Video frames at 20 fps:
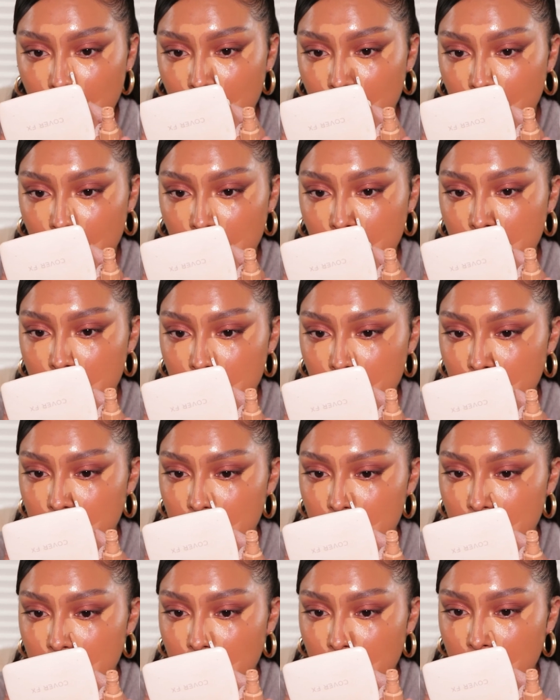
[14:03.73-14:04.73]
And this
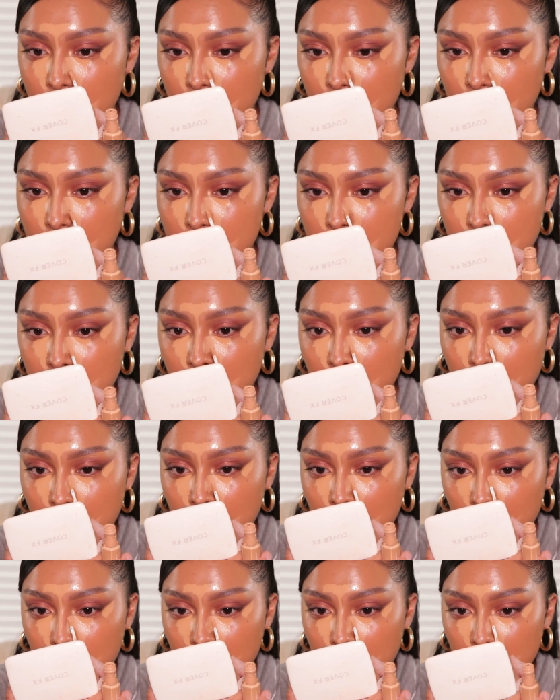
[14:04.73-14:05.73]
one's not as
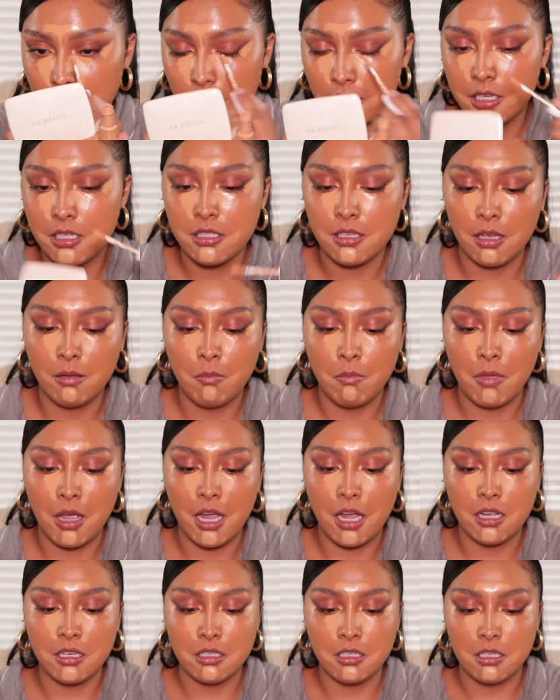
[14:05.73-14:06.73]
thick. It is a
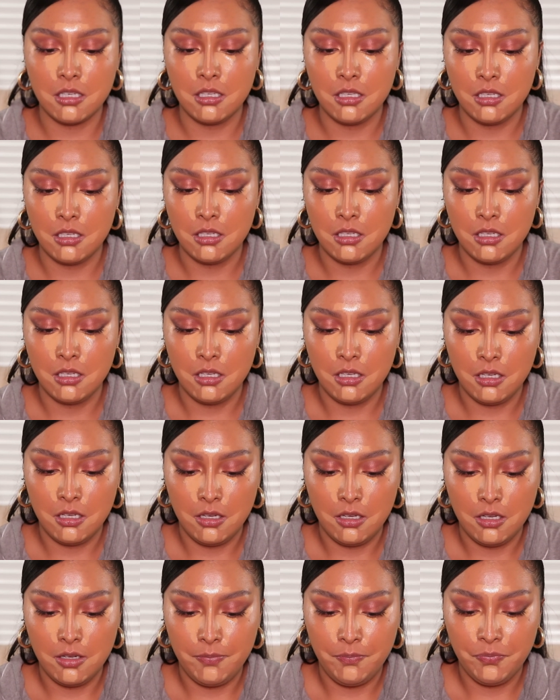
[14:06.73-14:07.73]
matte,
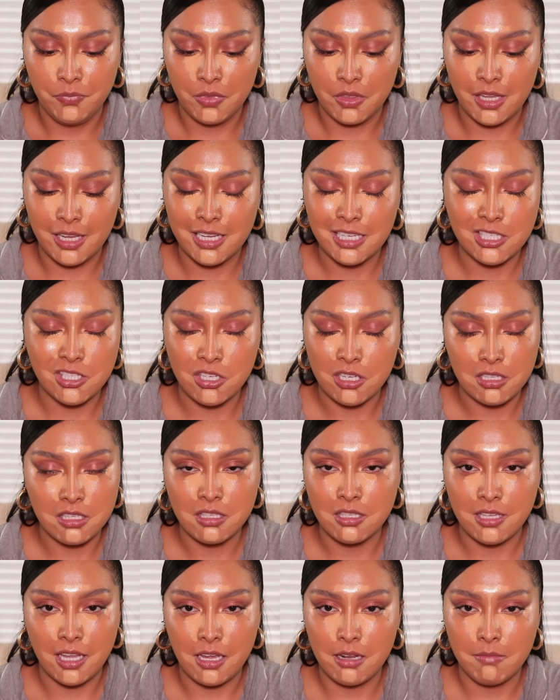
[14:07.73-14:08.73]
like it does
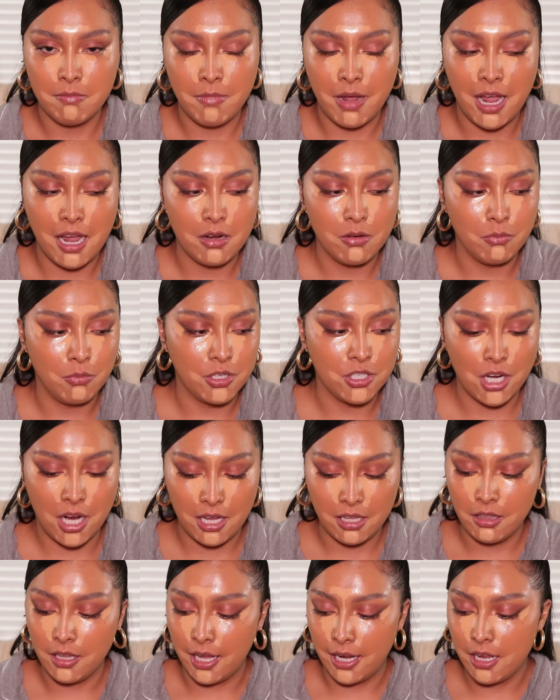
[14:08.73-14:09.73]
set matte, which I
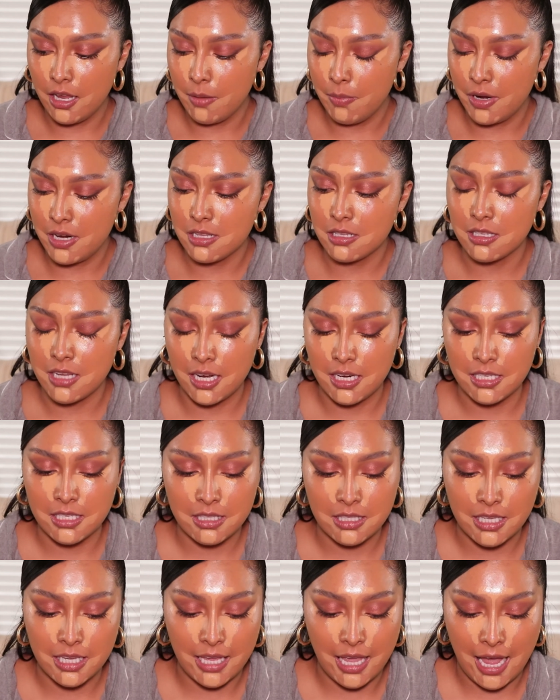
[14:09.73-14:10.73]
like, but it's not as
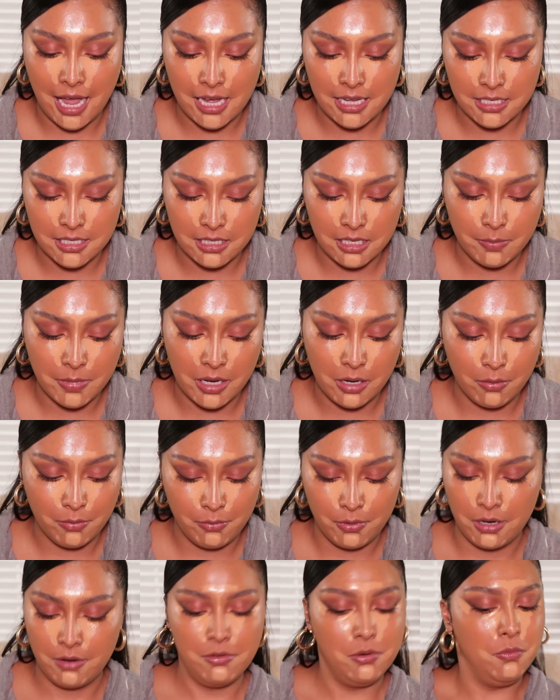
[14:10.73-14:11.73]
thick as the Makeup
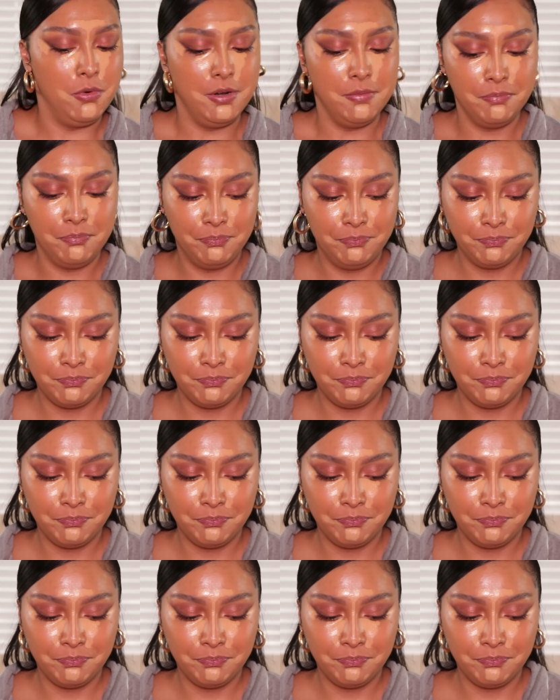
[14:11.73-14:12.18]
Forever one.